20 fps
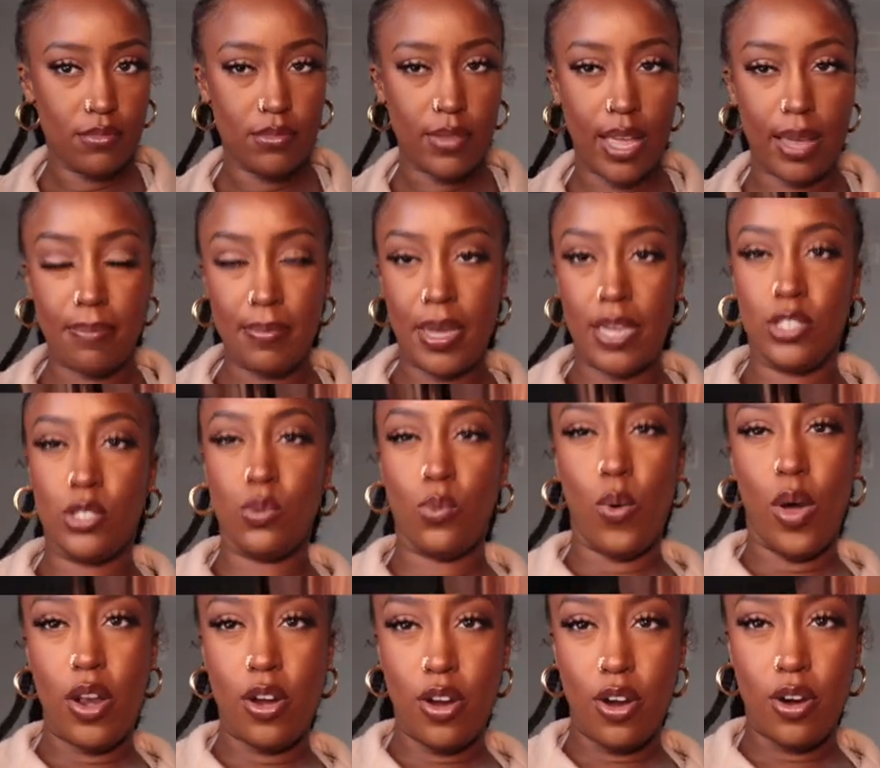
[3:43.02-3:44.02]
like my
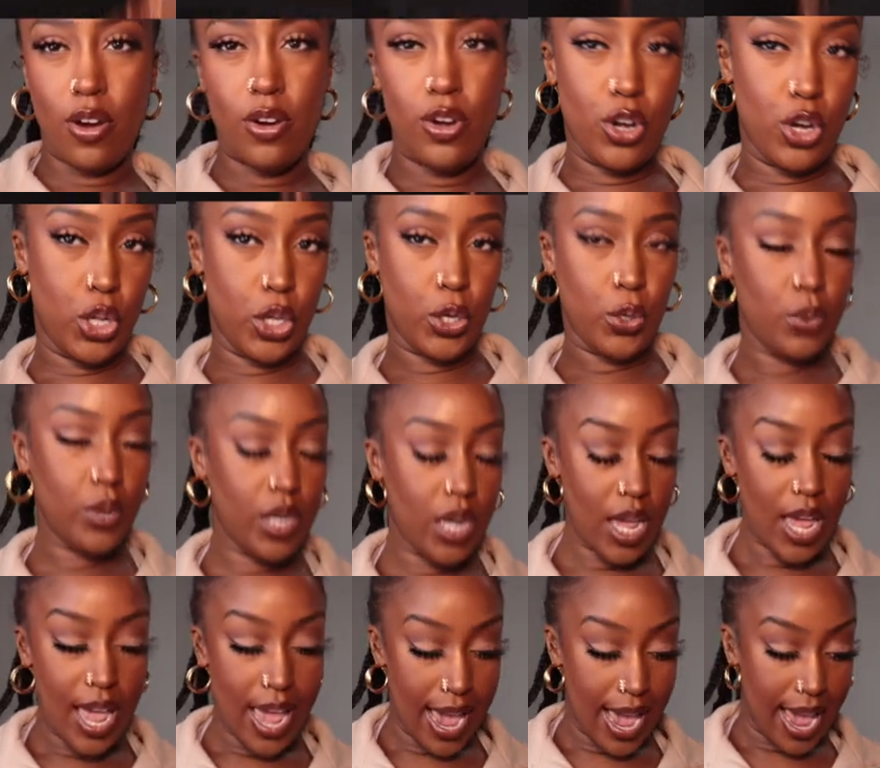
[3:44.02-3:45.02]
sweater nude,
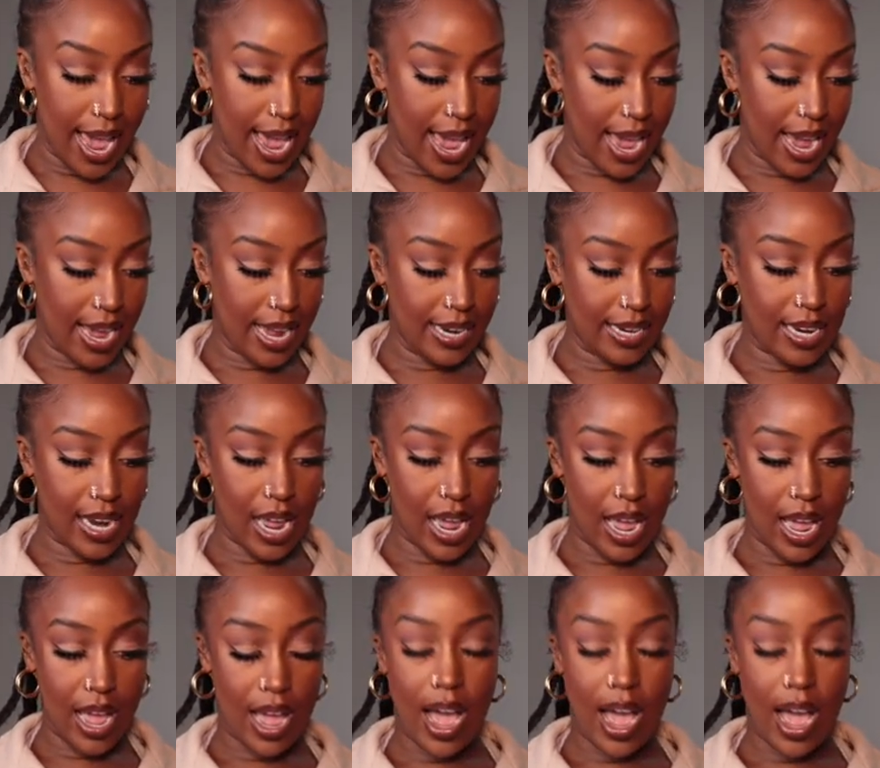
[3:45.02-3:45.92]
and